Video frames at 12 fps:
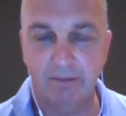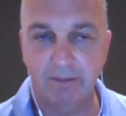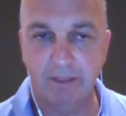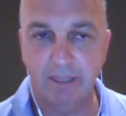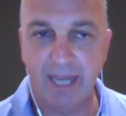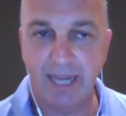
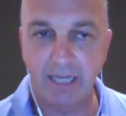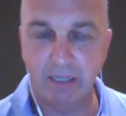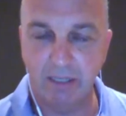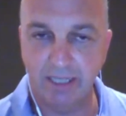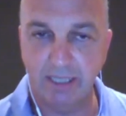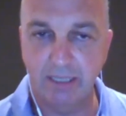late
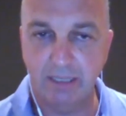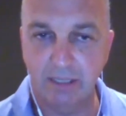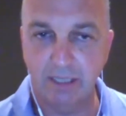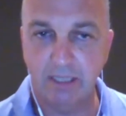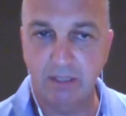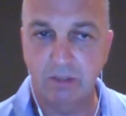90s,
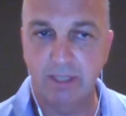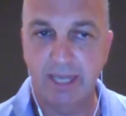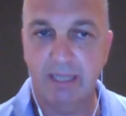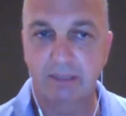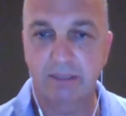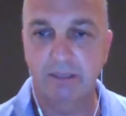early
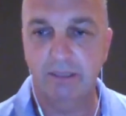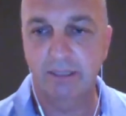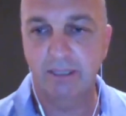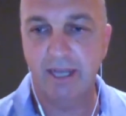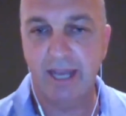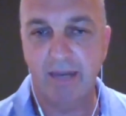2000s,
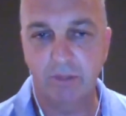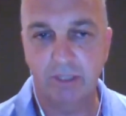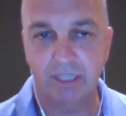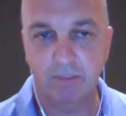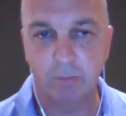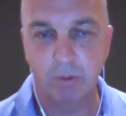and was
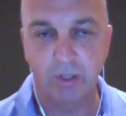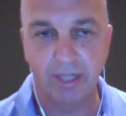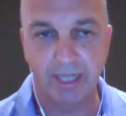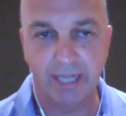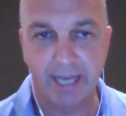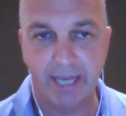
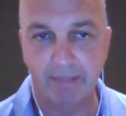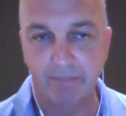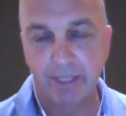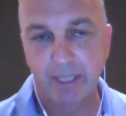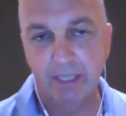exploring there,